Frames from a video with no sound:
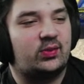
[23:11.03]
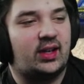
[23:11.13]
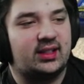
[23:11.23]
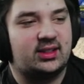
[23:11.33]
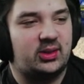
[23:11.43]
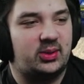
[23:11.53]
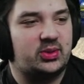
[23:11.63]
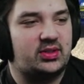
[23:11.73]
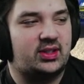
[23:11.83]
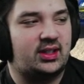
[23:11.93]
Fiasco and he was
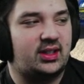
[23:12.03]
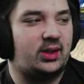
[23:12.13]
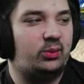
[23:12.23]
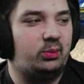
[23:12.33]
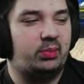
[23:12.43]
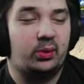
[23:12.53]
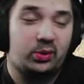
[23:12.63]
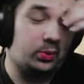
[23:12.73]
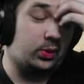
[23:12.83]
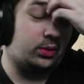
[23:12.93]
just like, "Yeah, we
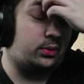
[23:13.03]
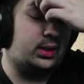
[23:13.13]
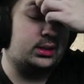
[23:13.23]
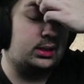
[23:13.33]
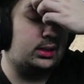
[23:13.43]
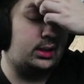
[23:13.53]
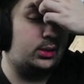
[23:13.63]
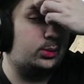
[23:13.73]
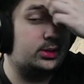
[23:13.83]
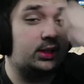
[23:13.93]
both weren't racing like
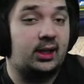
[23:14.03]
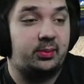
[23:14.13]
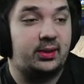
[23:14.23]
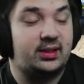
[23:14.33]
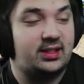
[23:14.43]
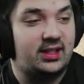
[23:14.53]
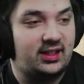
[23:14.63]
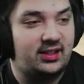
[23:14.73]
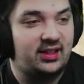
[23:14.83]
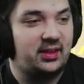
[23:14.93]
it was lap
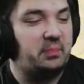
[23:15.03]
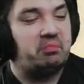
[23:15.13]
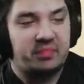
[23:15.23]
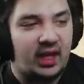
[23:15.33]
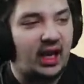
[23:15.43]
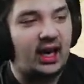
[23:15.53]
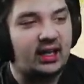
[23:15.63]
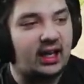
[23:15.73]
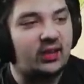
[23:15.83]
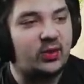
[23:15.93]
18."
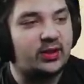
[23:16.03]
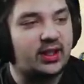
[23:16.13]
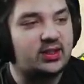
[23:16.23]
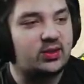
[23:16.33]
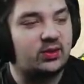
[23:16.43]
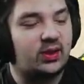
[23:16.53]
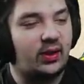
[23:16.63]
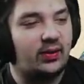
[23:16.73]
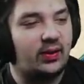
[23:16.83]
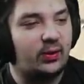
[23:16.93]
I I think that's a,
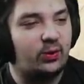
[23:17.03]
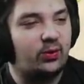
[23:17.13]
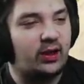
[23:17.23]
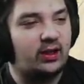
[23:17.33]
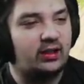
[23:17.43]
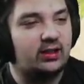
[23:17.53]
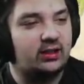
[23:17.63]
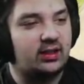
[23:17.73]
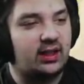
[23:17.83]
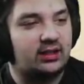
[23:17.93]
a, a fair
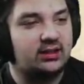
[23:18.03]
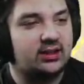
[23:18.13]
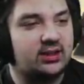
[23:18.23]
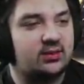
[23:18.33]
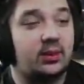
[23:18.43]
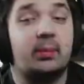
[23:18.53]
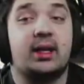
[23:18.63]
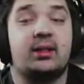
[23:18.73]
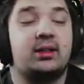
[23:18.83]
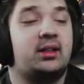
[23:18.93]
analysis of the
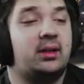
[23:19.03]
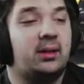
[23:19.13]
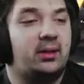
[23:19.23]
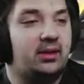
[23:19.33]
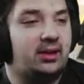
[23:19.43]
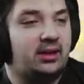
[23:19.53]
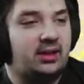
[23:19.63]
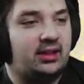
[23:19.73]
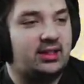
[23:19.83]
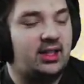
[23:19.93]
matter
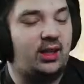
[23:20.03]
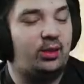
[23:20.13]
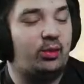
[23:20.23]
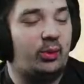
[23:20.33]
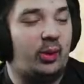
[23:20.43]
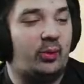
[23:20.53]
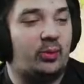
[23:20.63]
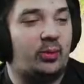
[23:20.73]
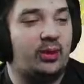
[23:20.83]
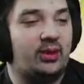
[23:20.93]
because he threw out a
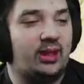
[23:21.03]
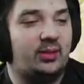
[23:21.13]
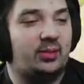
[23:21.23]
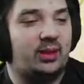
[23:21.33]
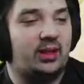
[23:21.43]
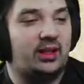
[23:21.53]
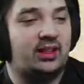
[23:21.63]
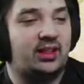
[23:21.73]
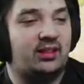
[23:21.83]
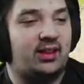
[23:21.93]
real late block
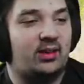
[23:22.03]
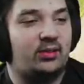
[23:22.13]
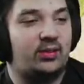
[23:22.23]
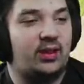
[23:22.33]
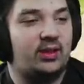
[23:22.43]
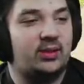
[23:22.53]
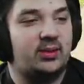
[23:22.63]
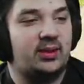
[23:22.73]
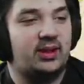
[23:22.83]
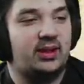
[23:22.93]
and then
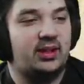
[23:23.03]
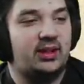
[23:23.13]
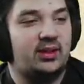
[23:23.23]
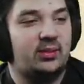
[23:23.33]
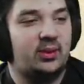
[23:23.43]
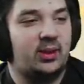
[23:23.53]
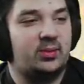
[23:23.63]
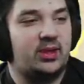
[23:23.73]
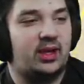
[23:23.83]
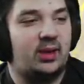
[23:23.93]
Alfredo went up
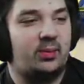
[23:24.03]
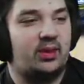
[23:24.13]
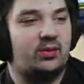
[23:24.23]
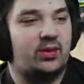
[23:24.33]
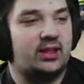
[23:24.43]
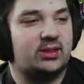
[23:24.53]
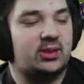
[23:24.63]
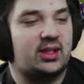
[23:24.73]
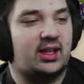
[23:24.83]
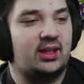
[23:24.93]
top, and then Fiasco
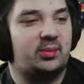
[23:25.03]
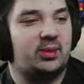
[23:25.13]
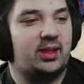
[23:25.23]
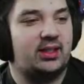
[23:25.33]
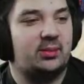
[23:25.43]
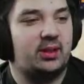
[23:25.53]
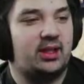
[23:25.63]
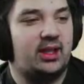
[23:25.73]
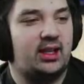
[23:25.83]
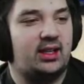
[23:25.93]
kind of blocked him
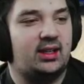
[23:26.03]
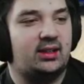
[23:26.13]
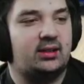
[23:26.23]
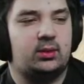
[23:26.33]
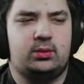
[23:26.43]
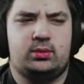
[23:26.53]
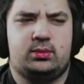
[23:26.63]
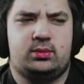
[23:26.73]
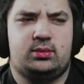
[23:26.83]
again. Oh.